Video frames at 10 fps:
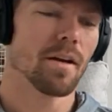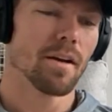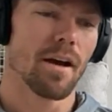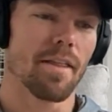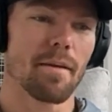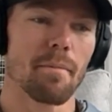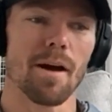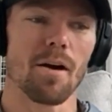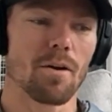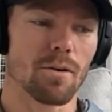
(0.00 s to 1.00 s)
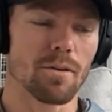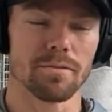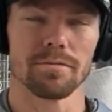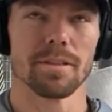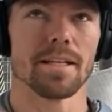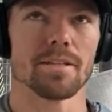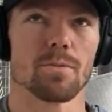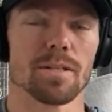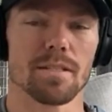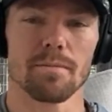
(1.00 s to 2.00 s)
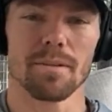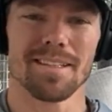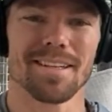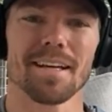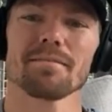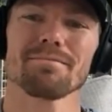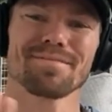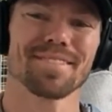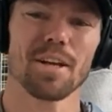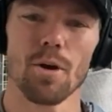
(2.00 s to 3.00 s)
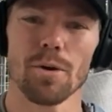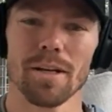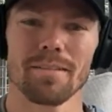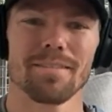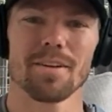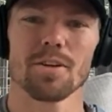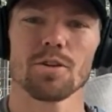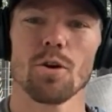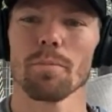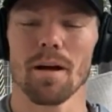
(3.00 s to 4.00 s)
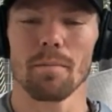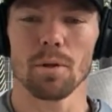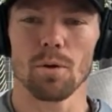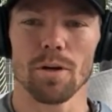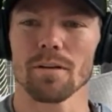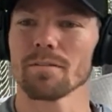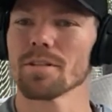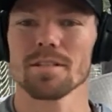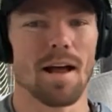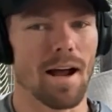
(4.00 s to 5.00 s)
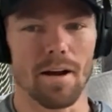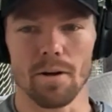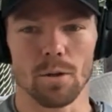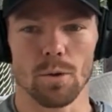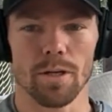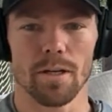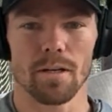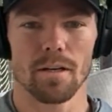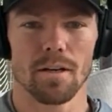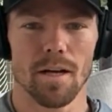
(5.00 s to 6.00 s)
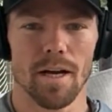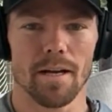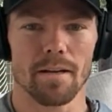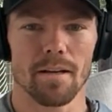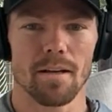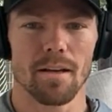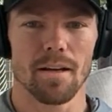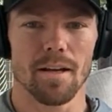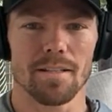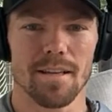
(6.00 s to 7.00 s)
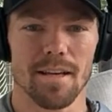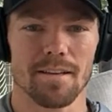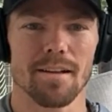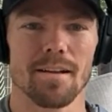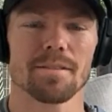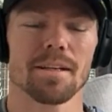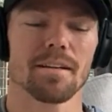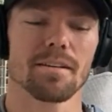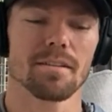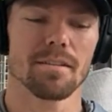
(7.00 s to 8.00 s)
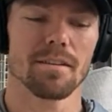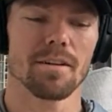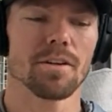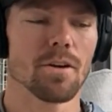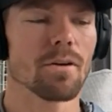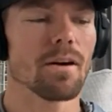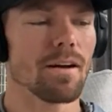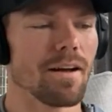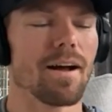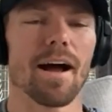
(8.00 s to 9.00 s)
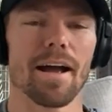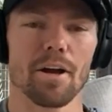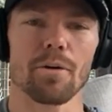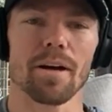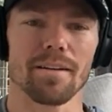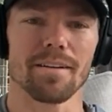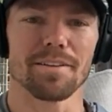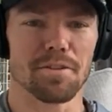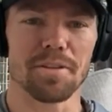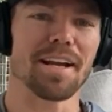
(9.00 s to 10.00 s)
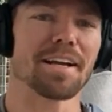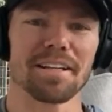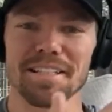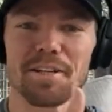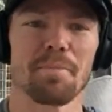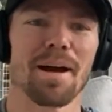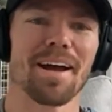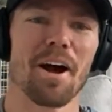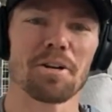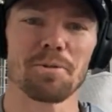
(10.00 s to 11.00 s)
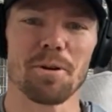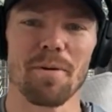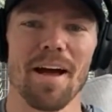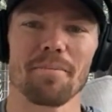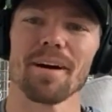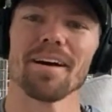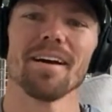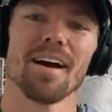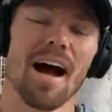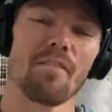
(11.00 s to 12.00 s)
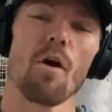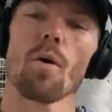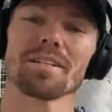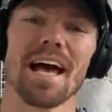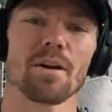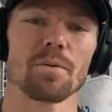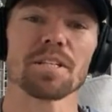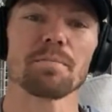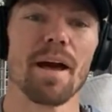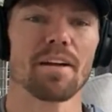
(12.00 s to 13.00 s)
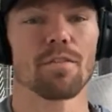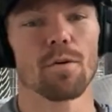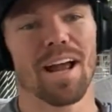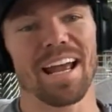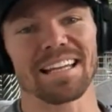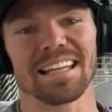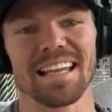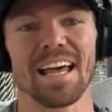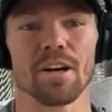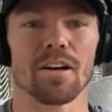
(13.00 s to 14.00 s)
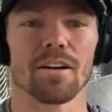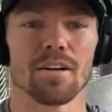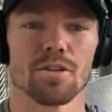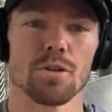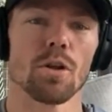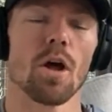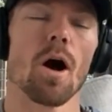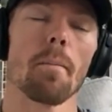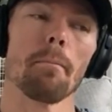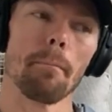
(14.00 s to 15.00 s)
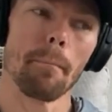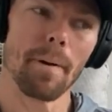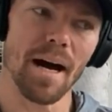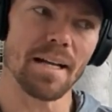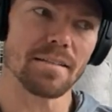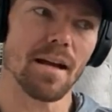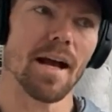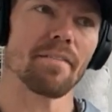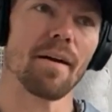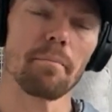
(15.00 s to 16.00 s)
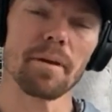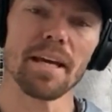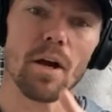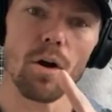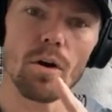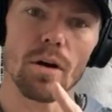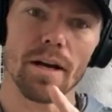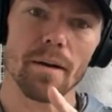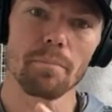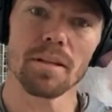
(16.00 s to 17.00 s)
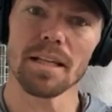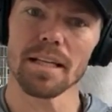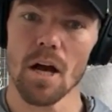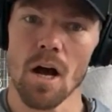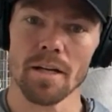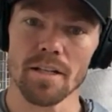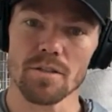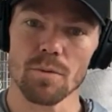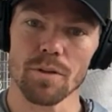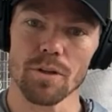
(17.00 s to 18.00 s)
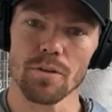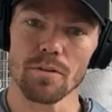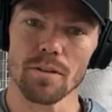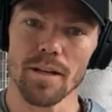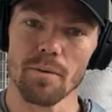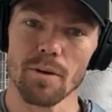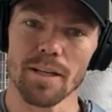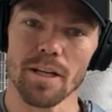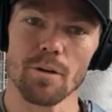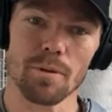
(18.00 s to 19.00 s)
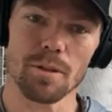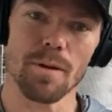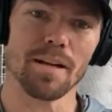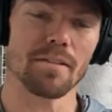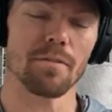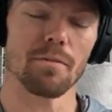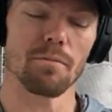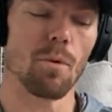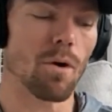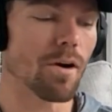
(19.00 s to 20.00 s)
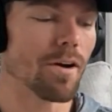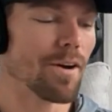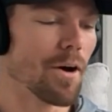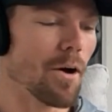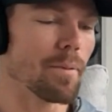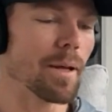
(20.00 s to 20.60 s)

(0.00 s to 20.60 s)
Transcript: And then my uncle, in his wisdom, he's like, Cody, don't become a lawyer. Just hire a lawyer, right? And I was like, I agree. And so then I continue my entrepreneur path, but I've always had a respect for a letter to the law. But if I'm being completely honest with you, and I want to get your perspective more on